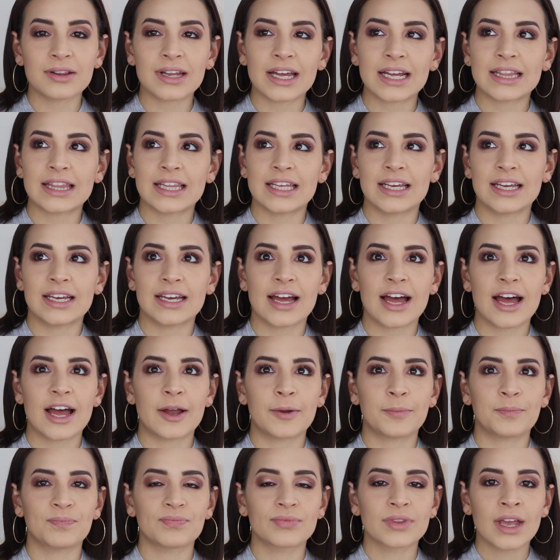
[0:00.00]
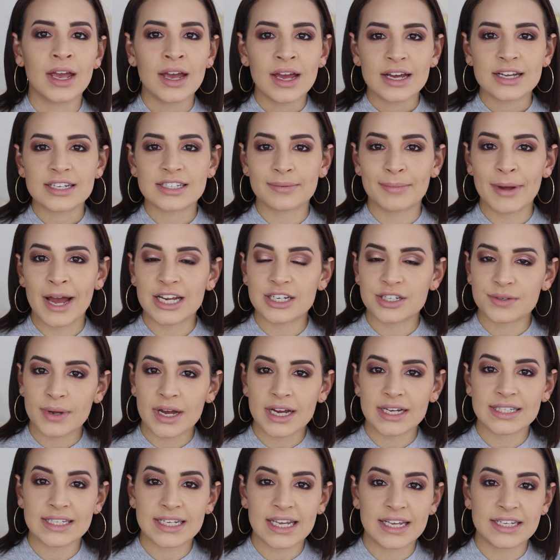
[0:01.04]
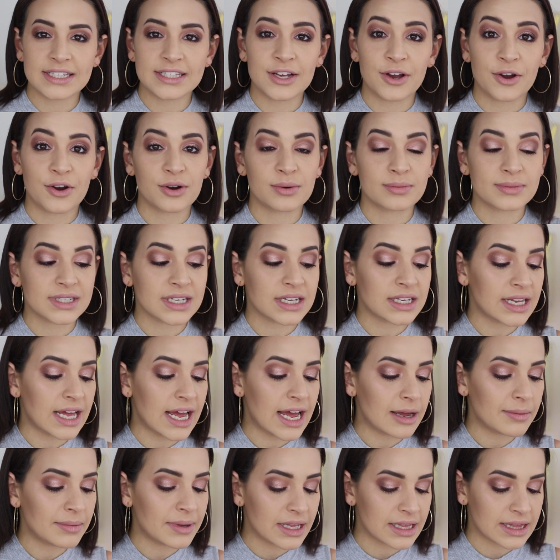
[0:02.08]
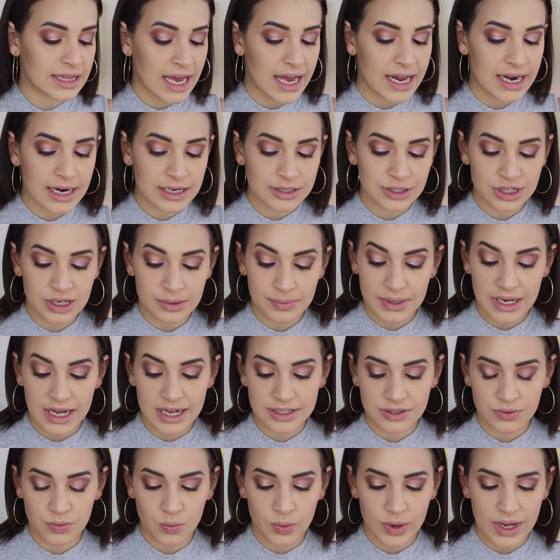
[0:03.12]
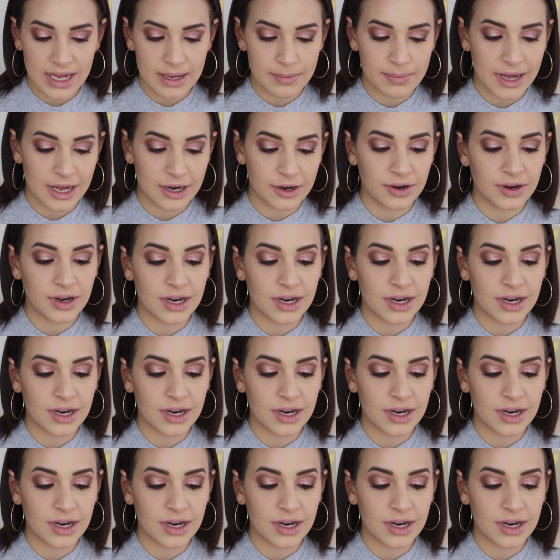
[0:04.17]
Like the um, Smashbox Casey Holmes collab, that actually applies way better.